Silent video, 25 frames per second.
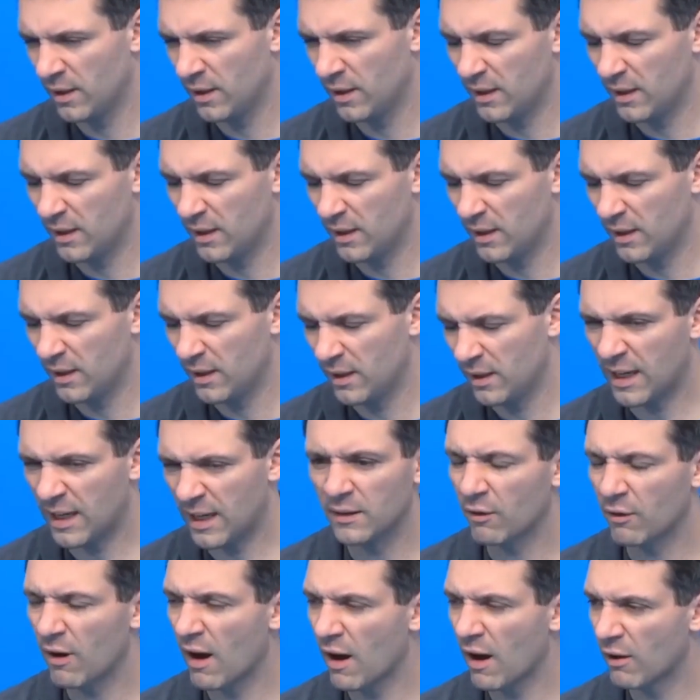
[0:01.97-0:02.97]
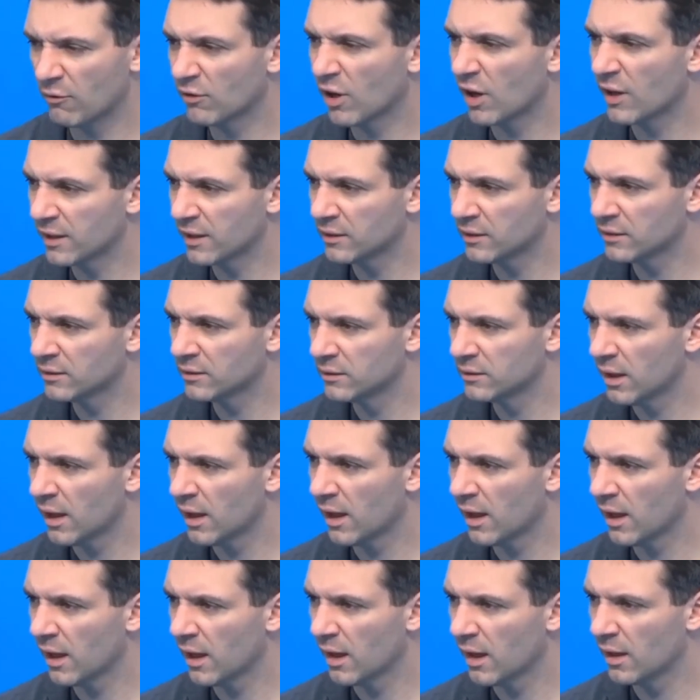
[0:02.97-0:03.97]
he kind of hit the ground running
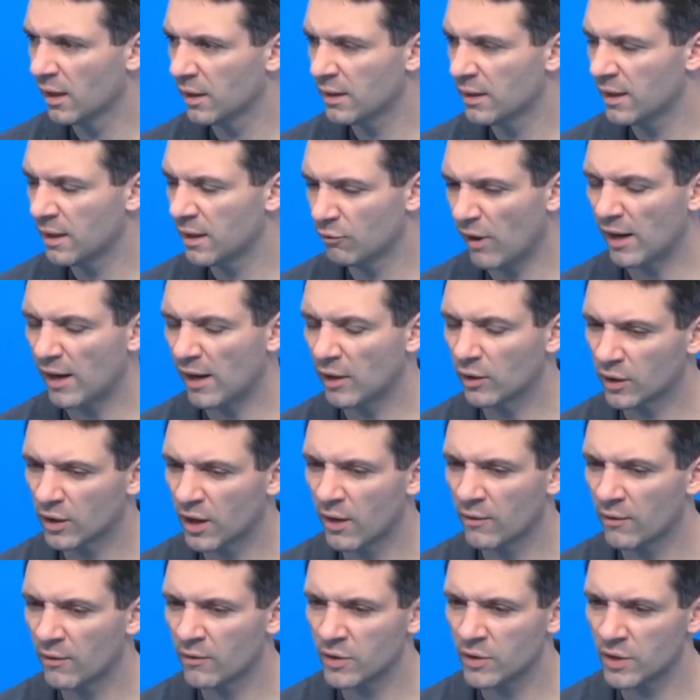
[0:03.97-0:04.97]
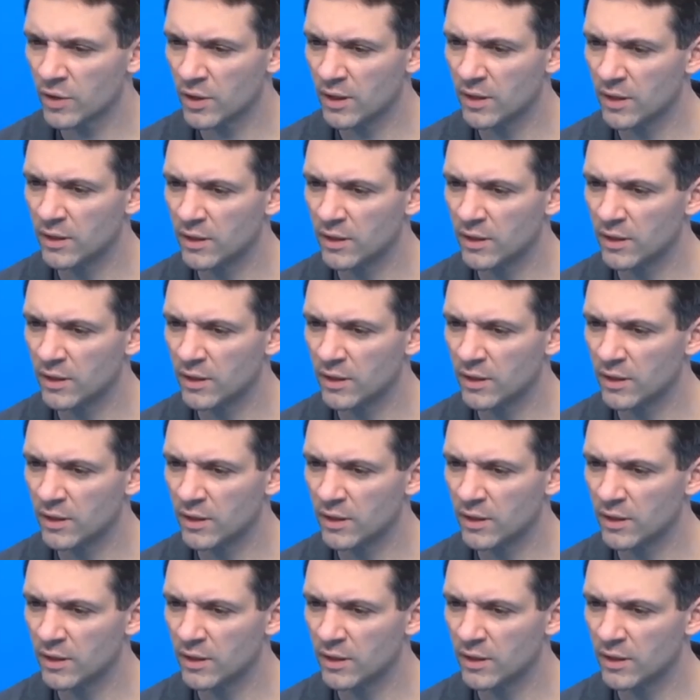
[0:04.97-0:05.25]
in regular coverage,